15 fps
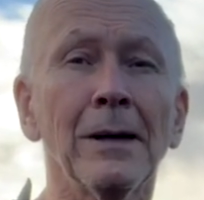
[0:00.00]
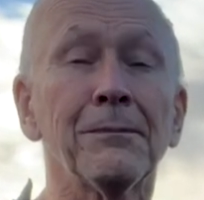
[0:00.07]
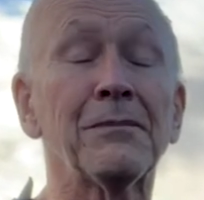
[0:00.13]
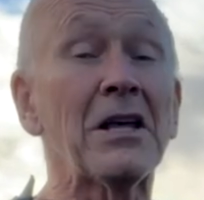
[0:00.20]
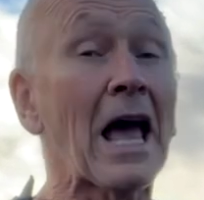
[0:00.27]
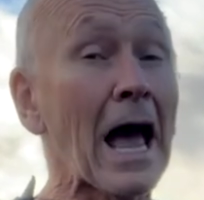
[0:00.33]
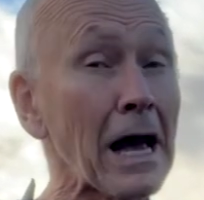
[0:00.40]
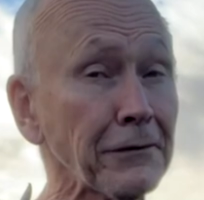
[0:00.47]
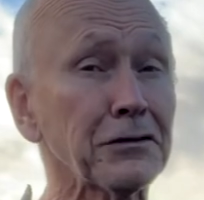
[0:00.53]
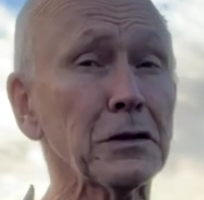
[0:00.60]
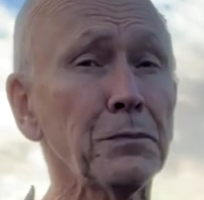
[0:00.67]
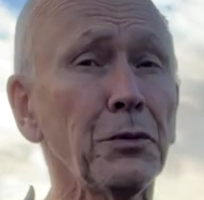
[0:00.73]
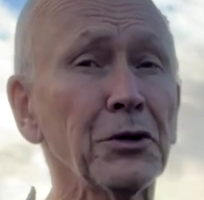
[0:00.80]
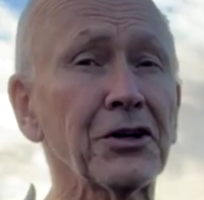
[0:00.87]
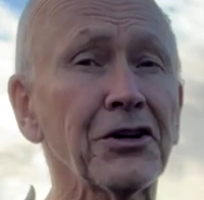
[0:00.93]
You have to
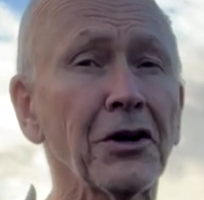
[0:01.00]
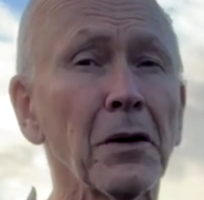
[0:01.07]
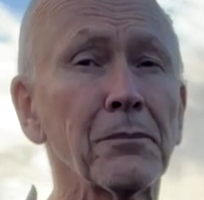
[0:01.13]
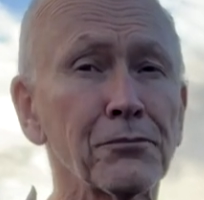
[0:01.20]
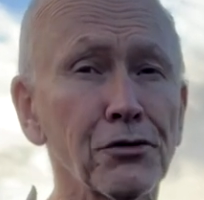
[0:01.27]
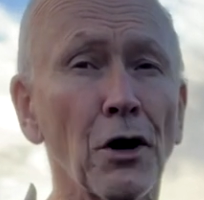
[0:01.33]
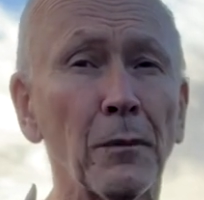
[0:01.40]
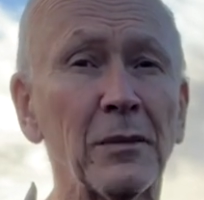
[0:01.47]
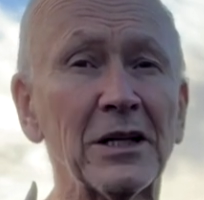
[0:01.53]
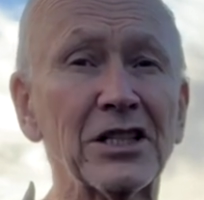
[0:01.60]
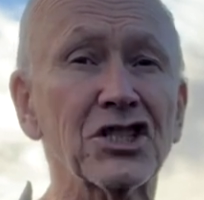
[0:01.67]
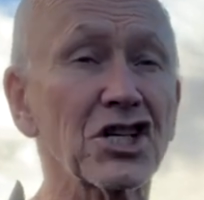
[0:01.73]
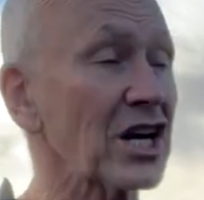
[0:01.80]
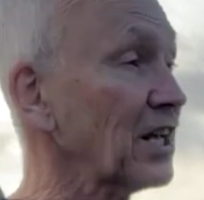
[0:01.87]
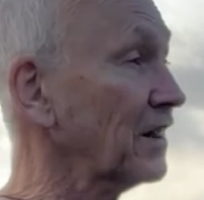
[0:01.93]
put it on properly.
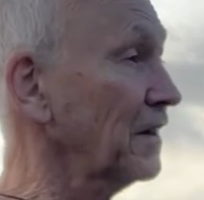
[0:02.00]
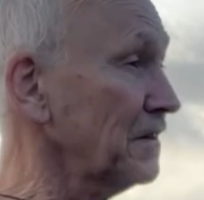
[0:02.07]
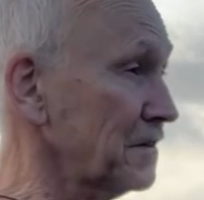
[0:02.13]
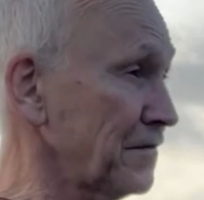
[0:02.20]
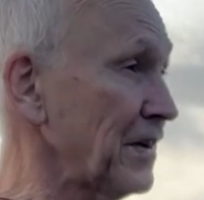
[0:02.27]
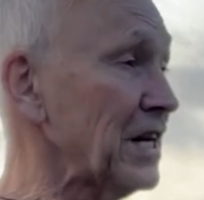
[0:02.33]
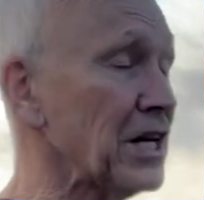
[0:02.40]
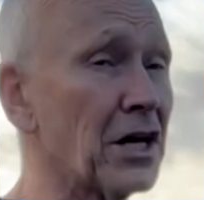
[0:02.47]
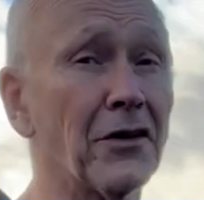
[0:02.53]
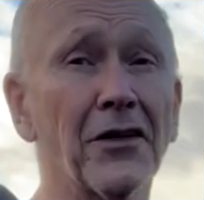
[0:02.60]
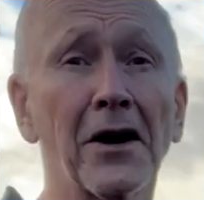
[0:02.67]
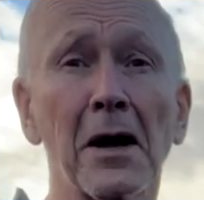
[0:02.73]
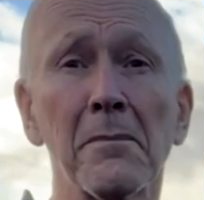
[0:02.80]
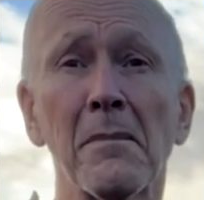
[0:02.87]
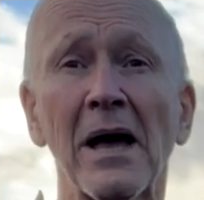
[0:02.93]
Check this video
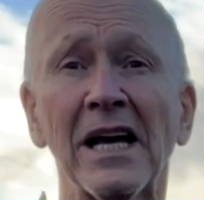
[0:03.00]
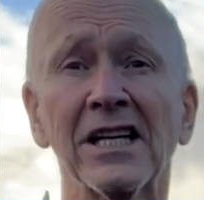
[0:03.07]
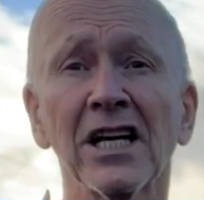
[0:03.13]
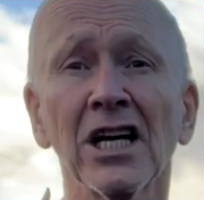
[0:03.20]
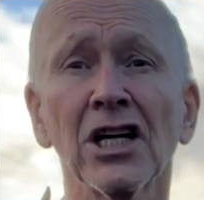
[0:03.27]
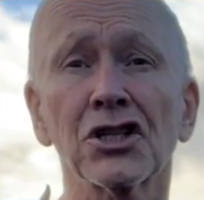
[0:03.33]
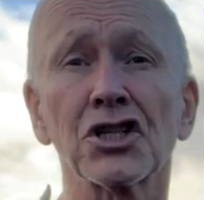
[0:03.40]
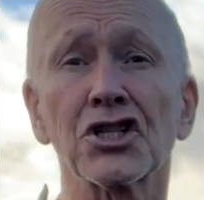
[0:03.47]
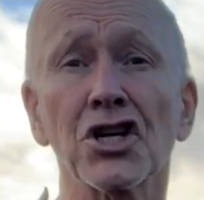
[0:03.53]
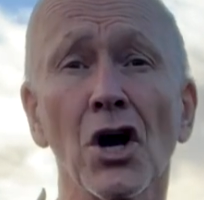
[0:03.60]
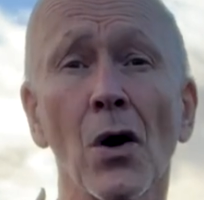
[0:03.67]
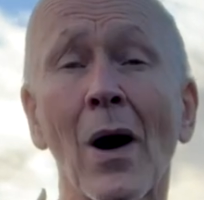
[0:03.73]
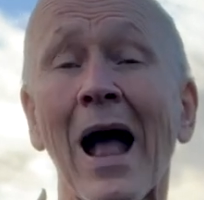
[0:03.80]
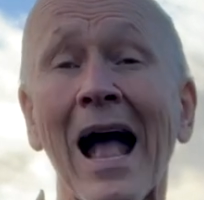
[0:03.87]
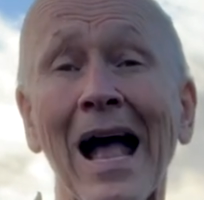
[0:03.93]
that I made to
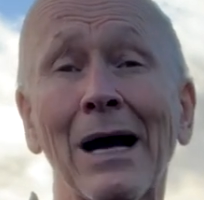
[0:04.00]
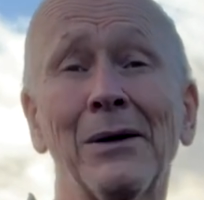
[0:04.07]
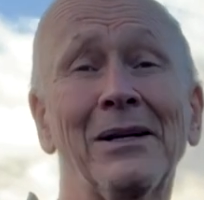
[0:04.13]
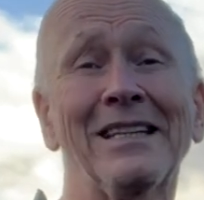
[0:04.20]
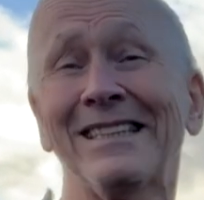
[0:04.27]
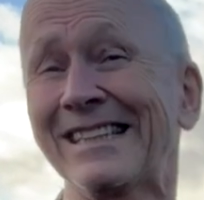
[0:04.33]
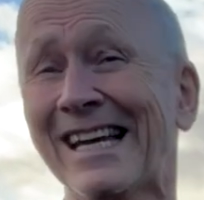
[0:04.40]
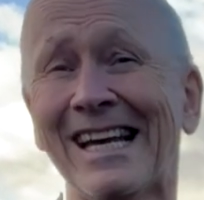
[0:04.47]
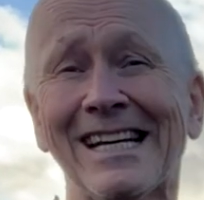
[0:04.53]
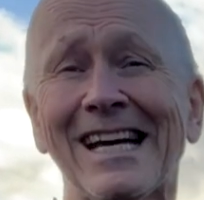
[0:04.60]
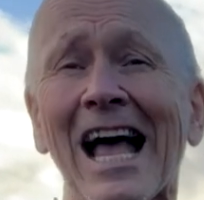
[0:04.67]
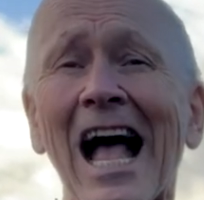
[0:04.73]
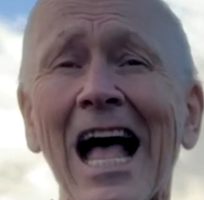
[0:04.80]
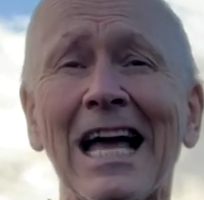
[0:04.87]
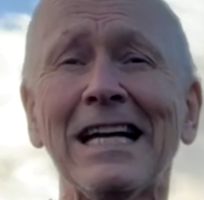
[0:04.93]
show how to get it
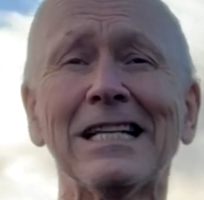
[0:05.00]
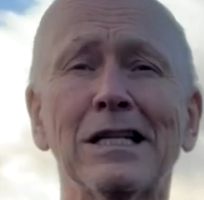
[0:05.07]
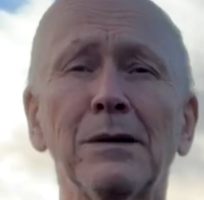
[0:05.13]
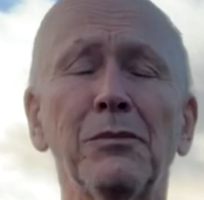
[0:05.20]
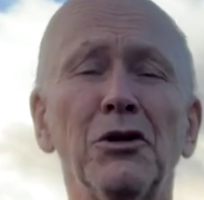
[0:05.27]
hiked up